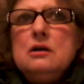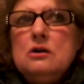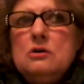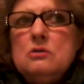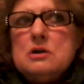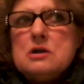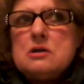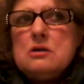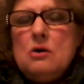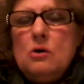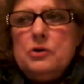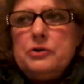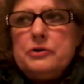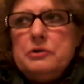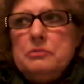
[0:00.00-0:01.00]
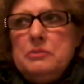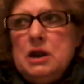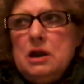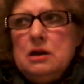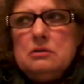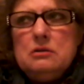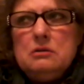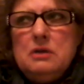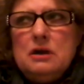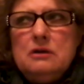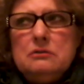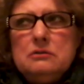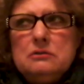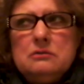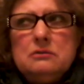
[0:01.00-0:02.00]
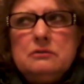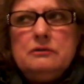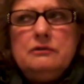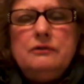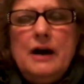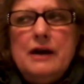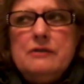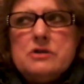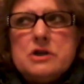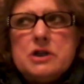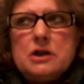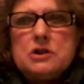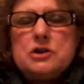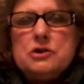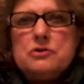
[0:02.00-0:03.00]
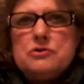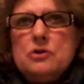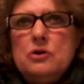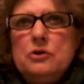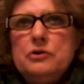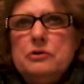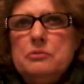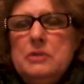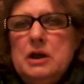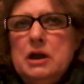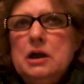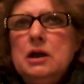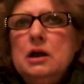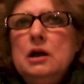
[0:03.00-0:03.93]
who was older than me, about 5 or 6 years older than me.